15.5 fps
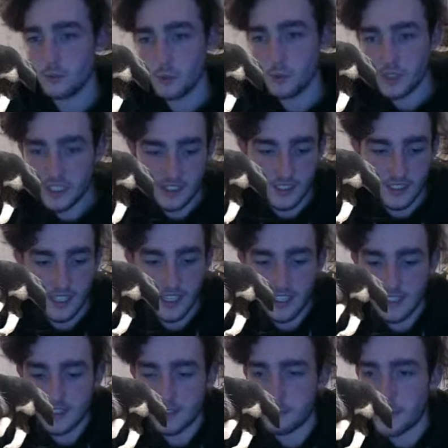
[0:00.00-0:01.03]
We need to
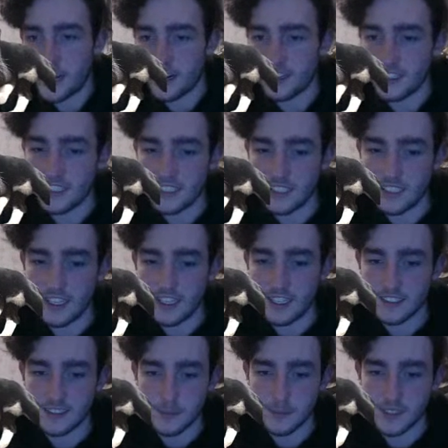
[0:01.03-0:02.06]
add the parakeet
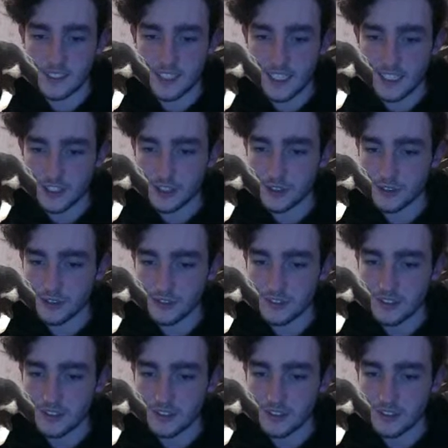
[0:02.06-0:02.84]
as a potential